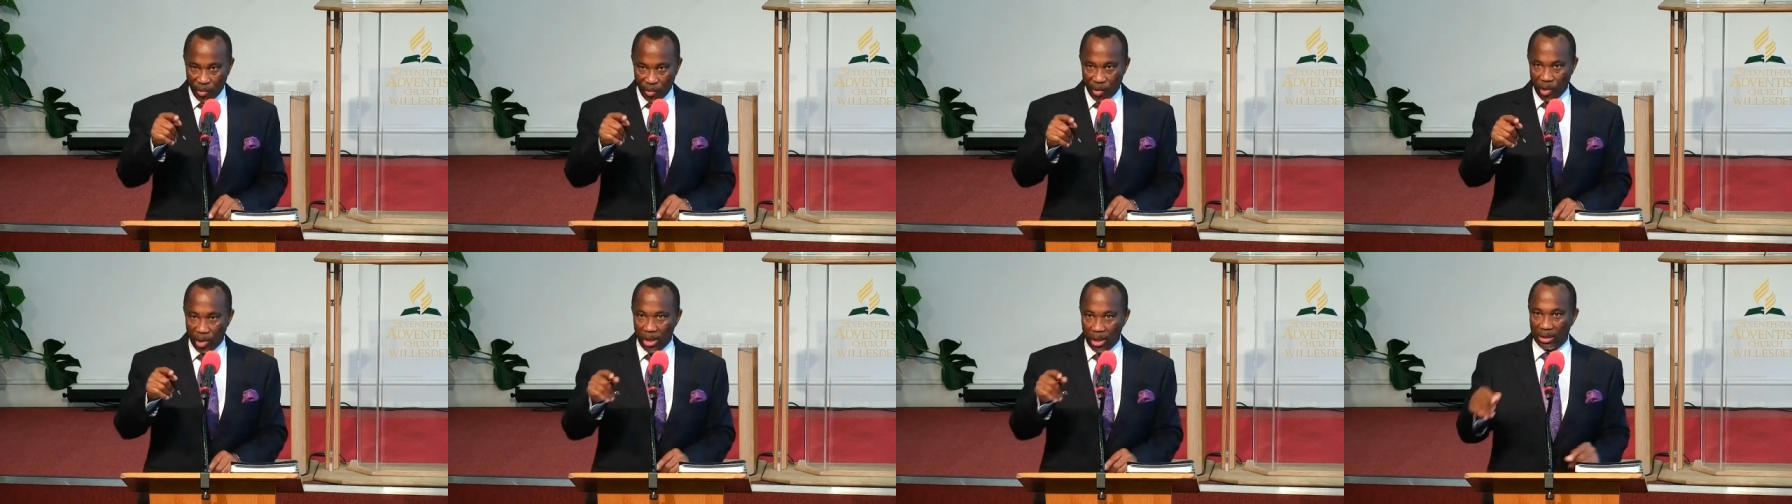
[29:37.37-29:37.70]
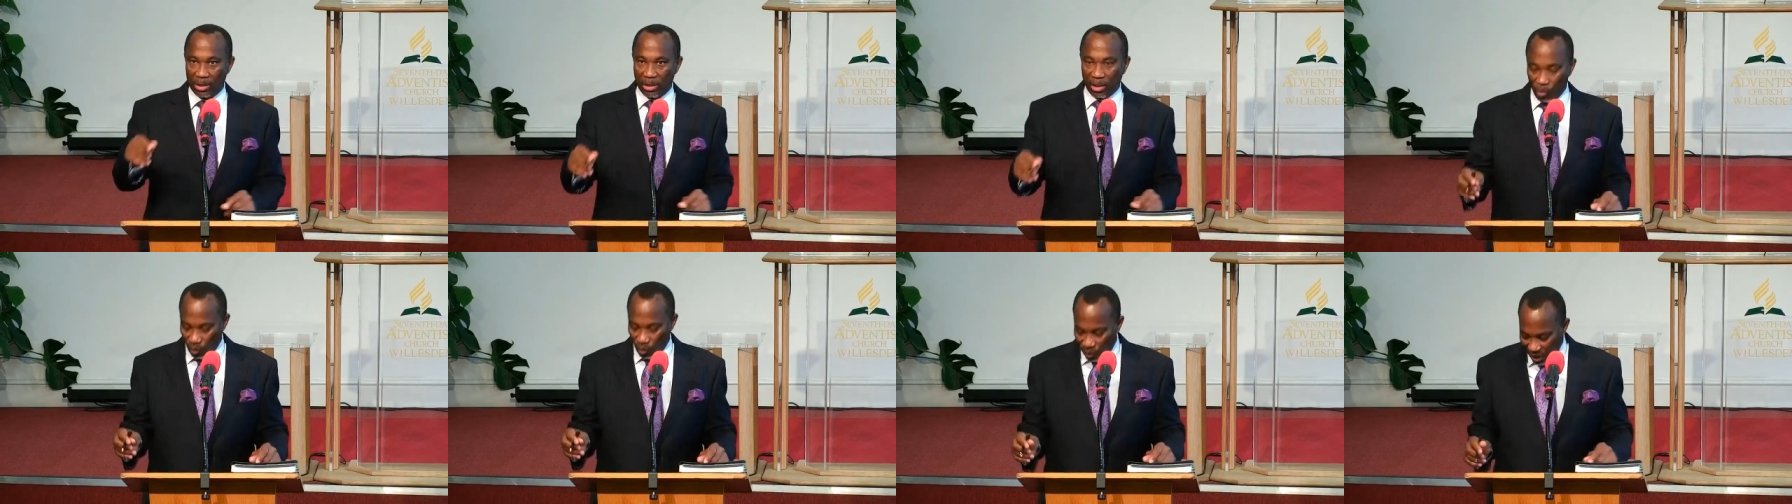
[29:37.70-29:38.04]

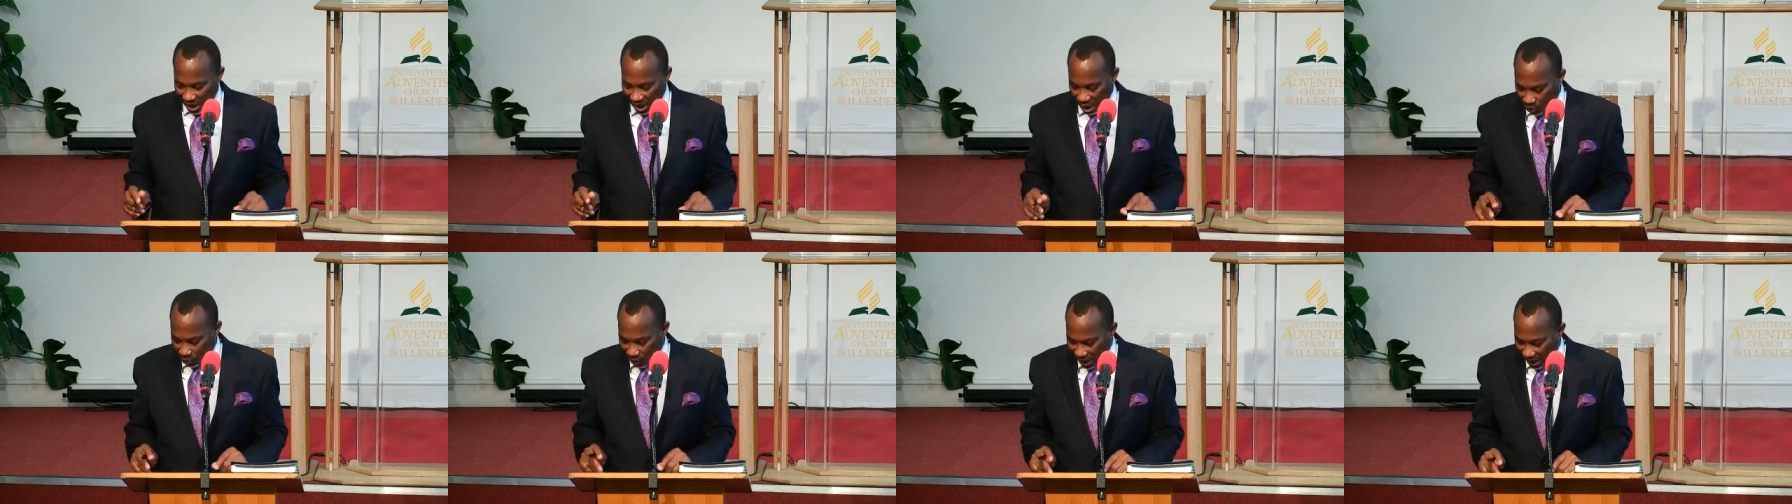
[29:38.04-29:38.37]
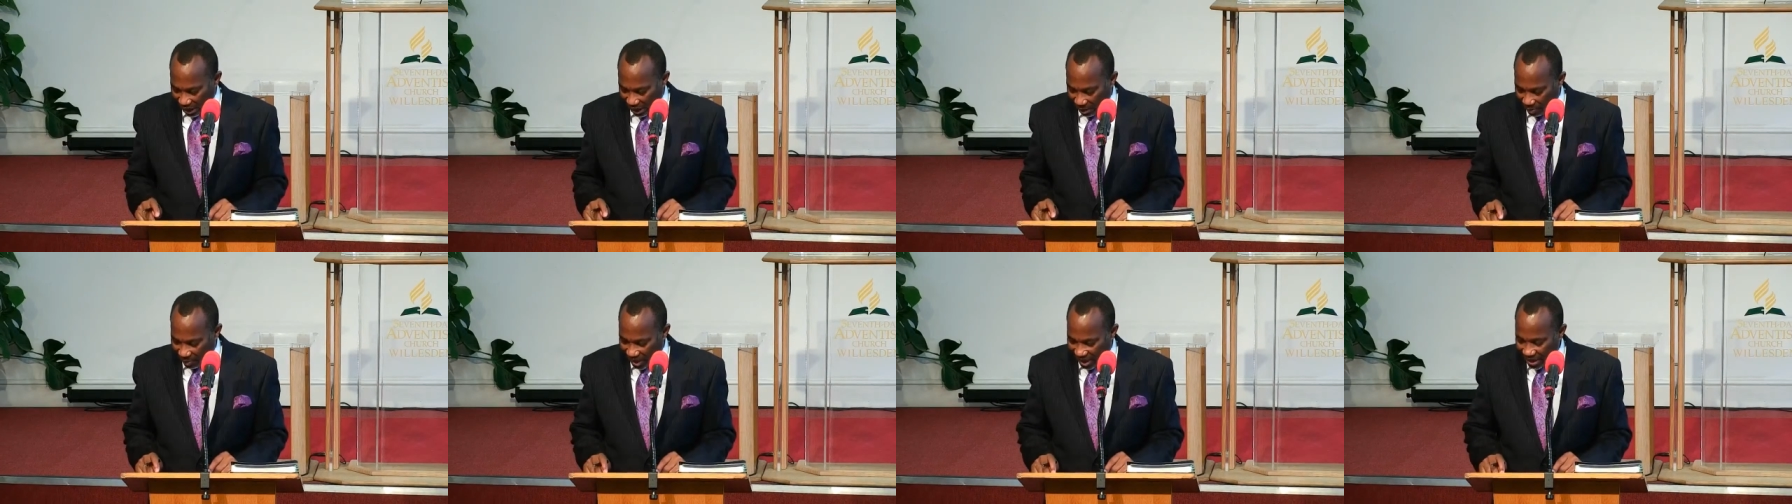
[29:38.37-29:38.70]
word, we
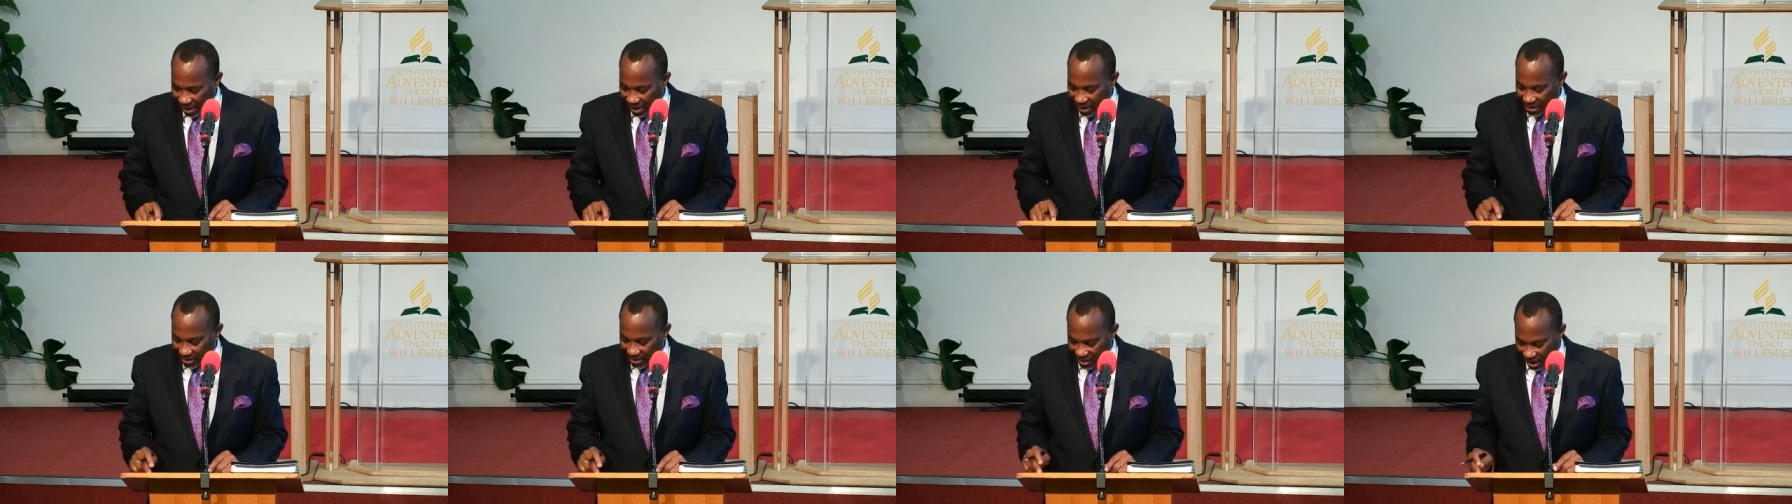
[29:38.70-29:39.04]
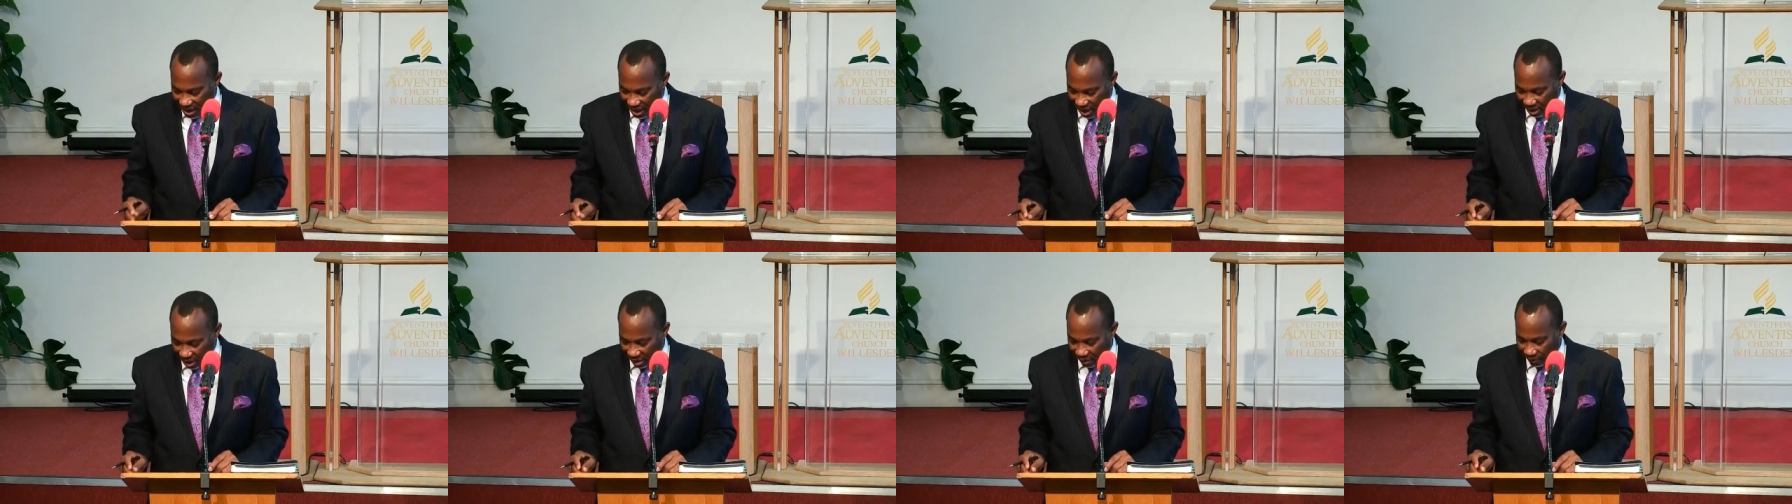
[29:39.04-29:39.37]
will be
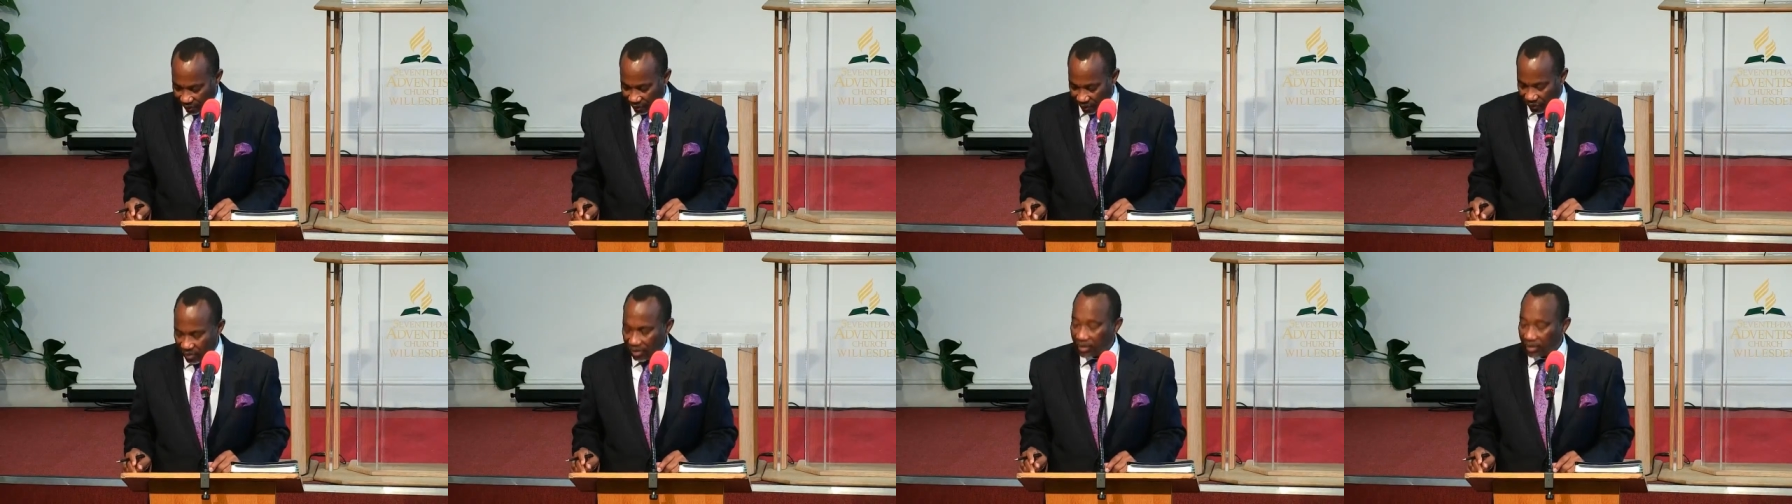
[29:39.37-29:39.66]
deceived.